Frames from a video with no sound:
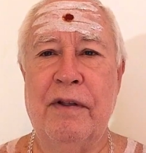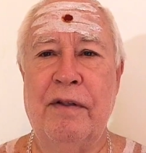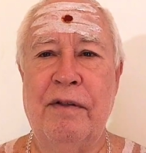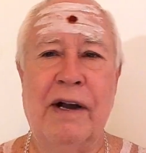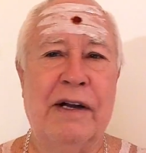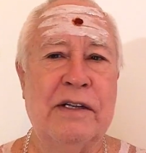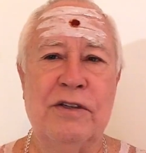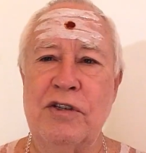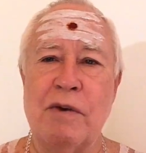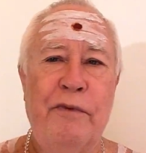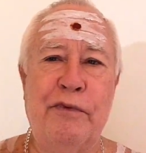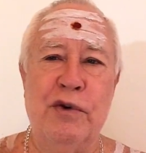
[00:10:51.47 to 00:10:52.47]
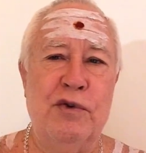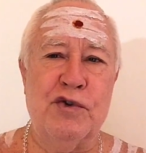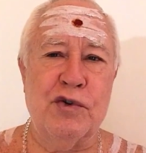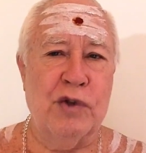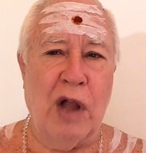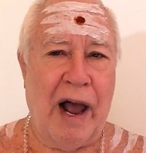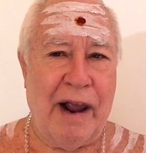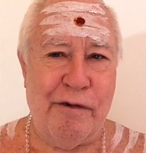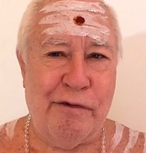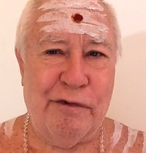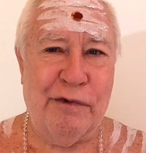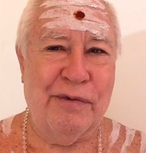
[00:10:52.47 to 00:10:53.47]
Not in some future
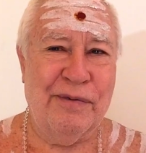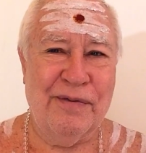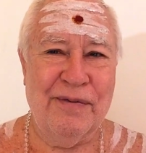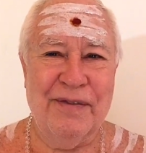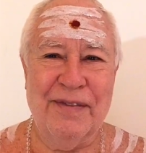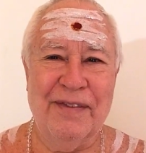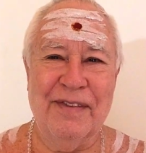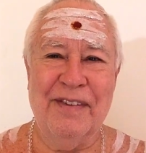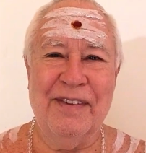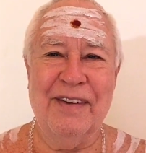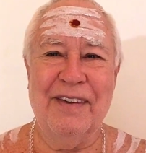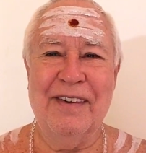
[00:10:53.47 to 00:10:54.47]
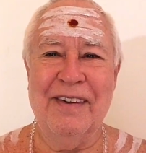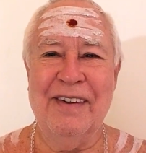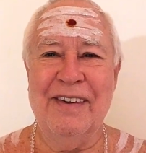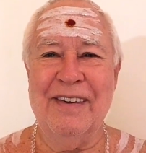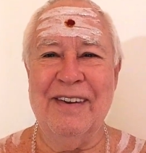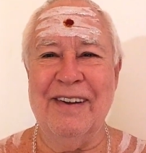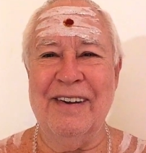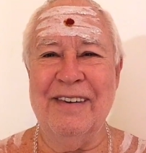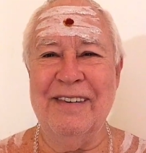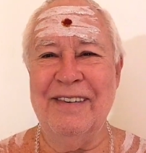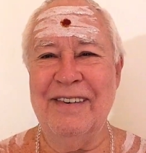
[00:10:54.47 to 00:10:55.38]
life, huh?